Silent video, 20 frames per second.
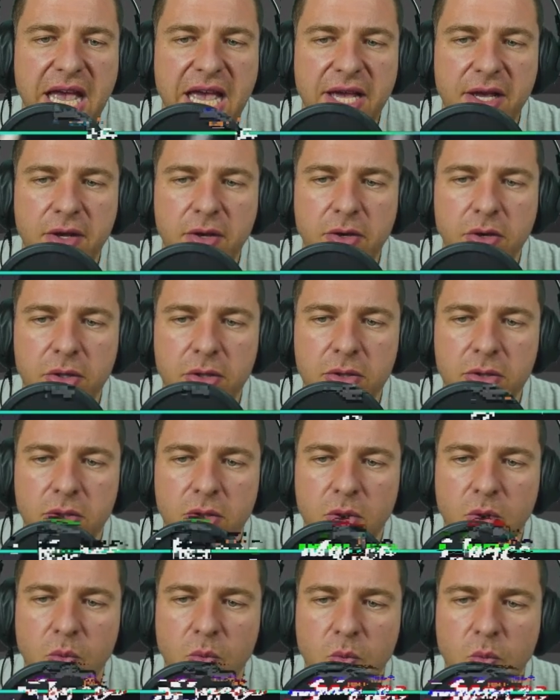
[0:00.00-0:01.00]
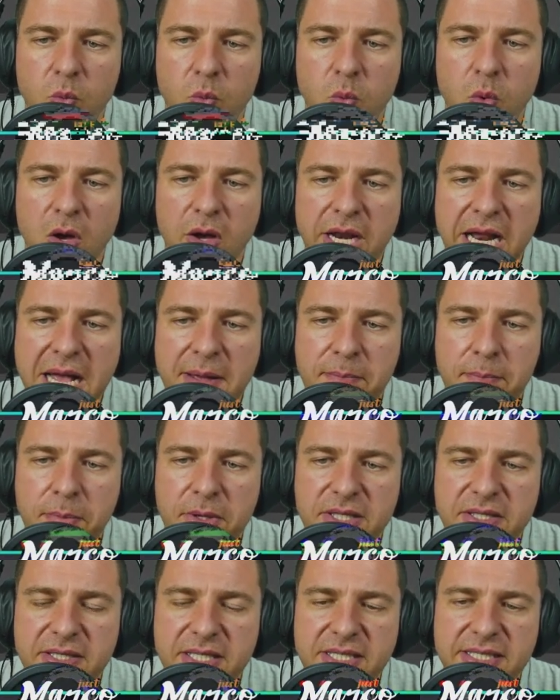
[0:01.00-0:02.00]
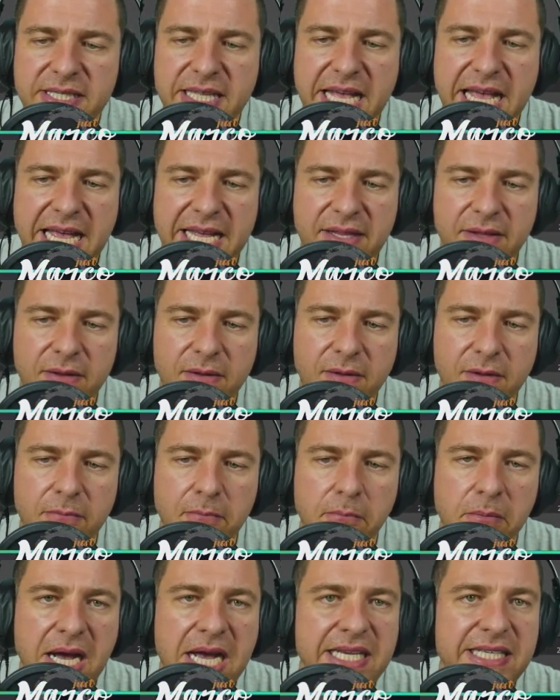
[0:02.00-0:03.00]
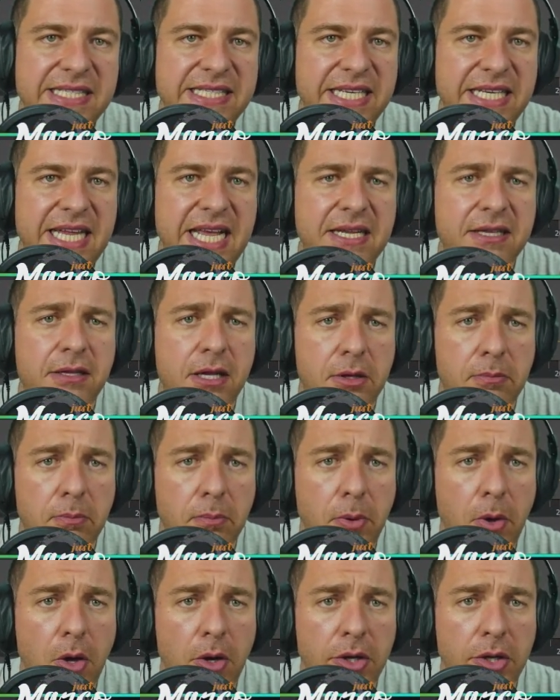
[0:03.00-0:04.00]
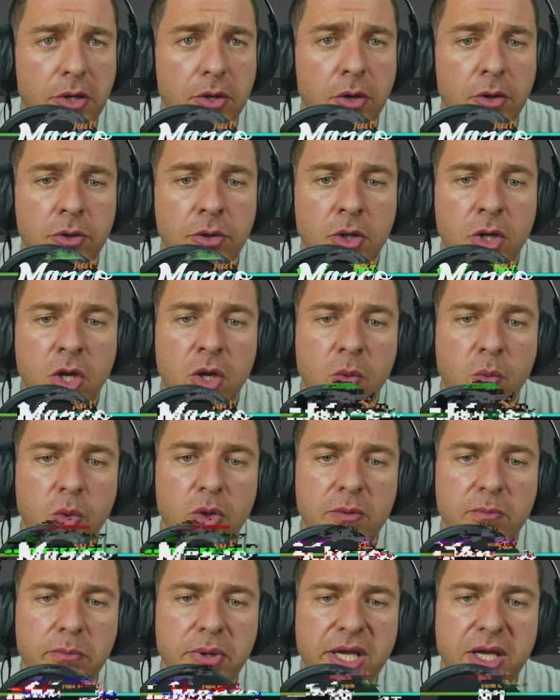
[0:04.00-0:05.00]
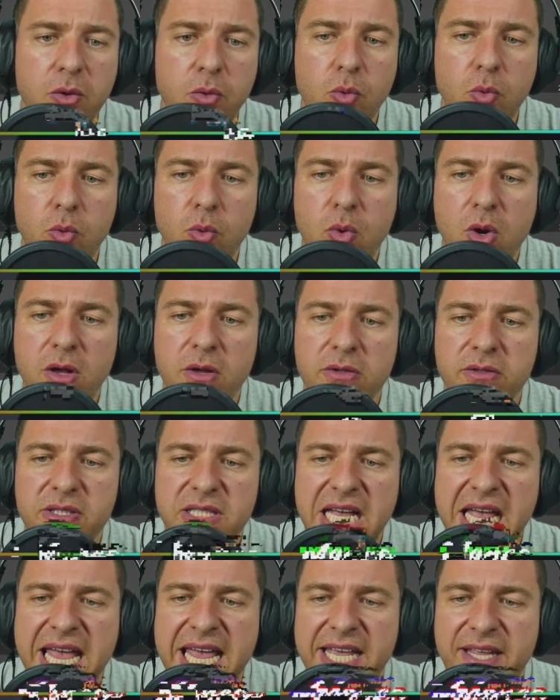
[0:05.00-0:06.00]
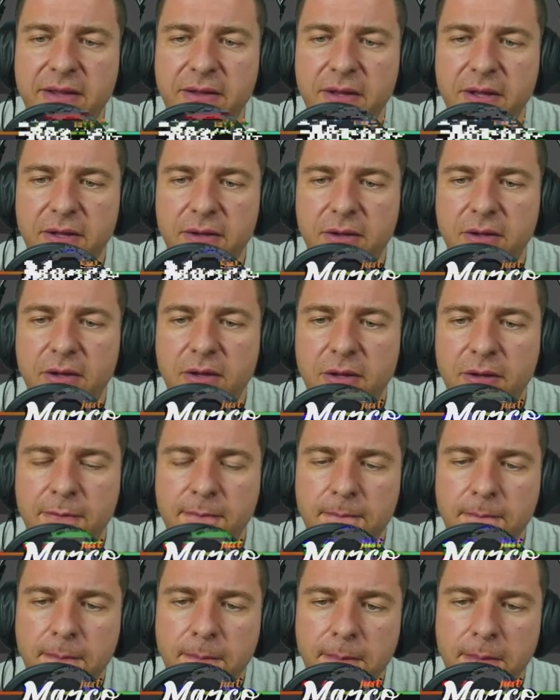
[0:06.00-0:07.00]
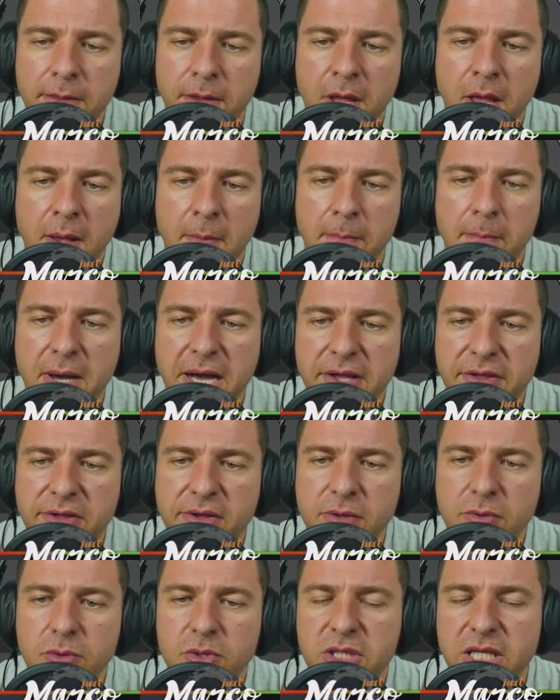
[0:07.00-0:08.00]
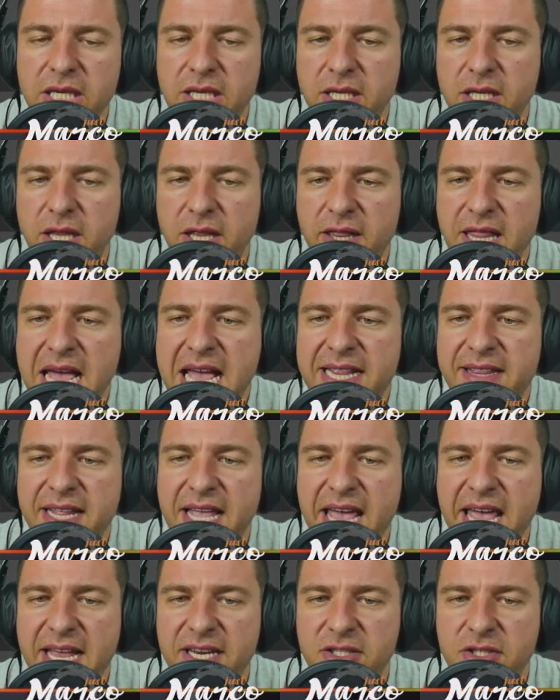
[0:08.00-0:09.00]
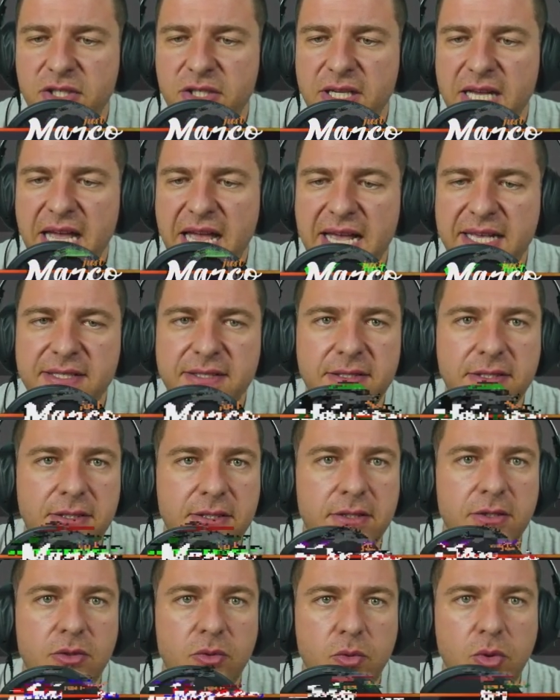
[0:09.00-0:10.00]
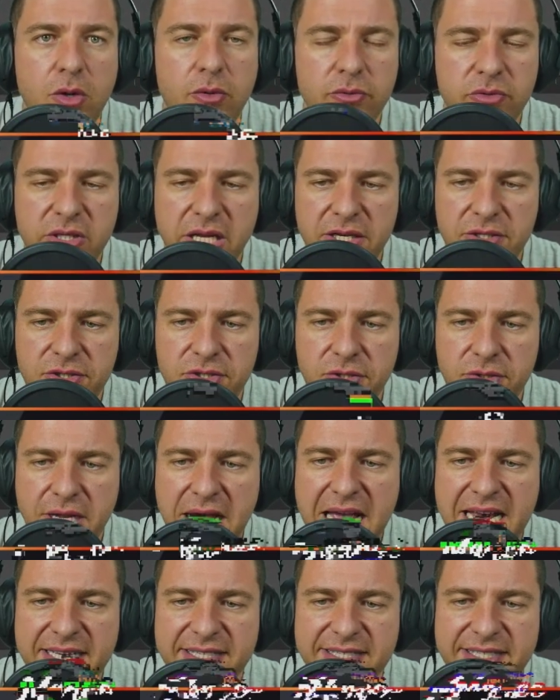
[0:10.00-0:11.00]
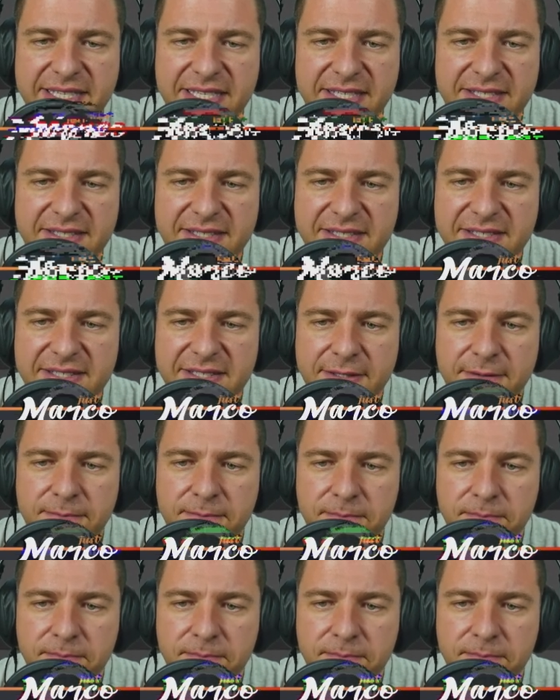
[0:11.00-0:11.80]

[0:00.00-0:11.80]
angle, what happens is that my selected polygon will be rotated by using that edge as rotation axis.